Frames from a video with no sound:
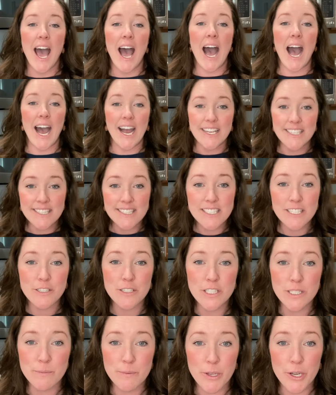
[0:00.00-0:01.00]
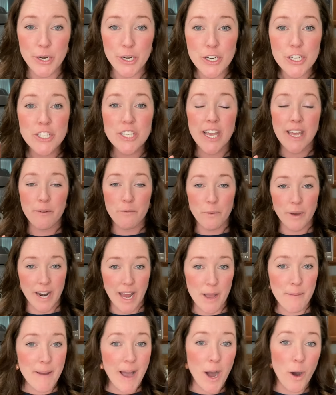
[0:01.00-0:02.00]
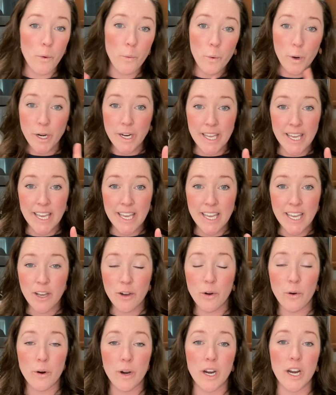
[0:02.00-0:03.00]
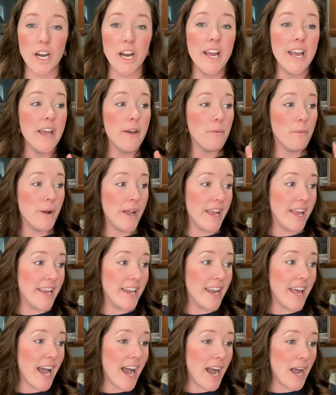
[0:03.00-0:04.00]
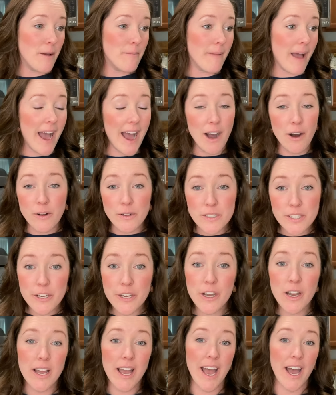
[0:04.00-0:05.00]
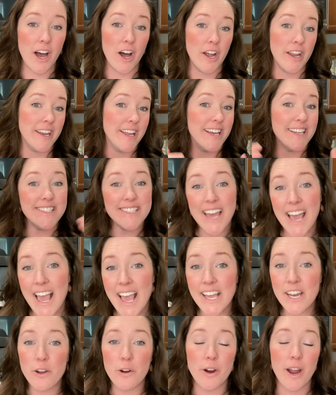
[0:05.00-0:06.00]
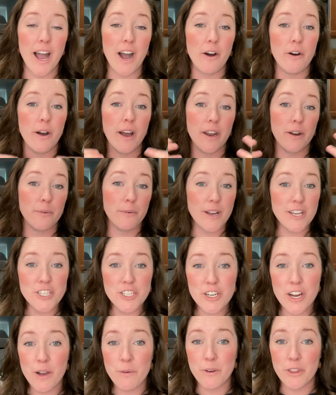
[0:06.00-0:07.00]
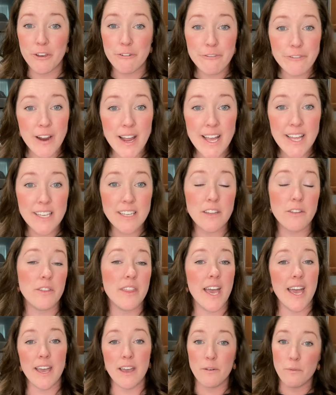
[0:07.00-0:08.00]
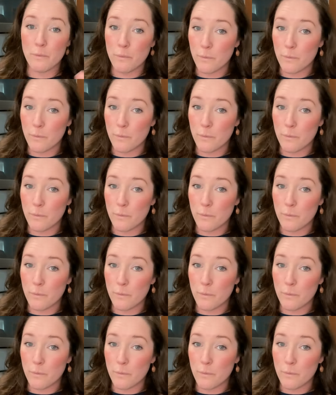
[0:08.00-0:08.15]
I still splurge. And when I'm out working or when I'm out on a date or out at a restaurant with a friend that